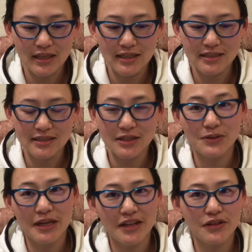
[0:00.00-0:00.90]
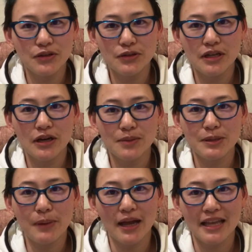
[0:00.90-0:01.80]
Uh, I created the Noona Army
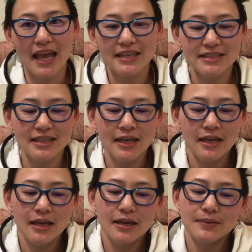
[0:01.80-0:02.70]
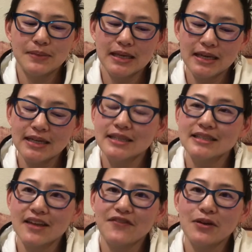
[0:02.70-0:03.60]
podcast because
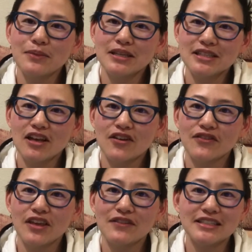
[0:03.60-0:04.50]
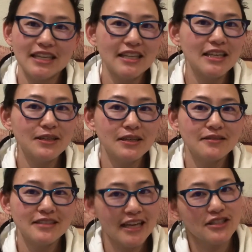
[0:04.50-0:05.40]
I found myself giving daily
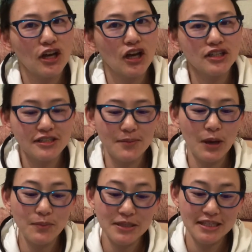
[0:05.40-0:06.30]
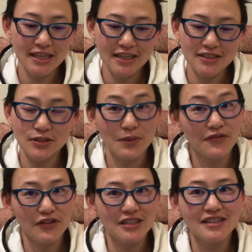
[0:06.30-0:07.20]
TED Talks about BTS to my
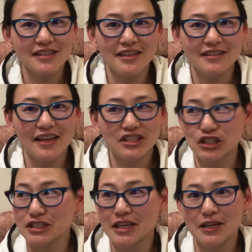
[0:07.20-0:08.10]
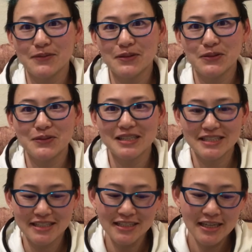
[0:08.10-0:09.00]
friends and actually anyone who would
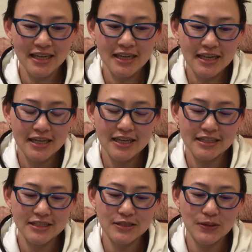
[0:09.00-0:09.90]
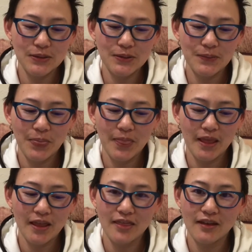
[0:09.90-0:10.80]
listen. And so
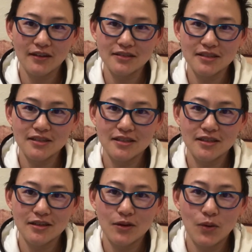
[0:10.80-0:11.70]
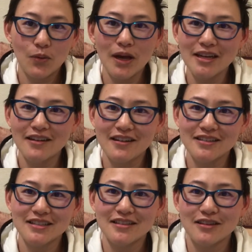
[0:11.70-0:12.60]
I thought, why
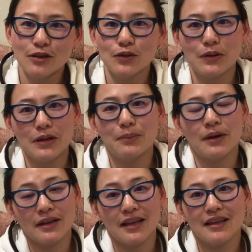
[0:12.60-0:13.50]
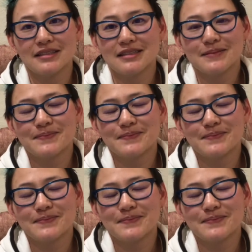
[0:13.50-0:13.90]
not create a podcast?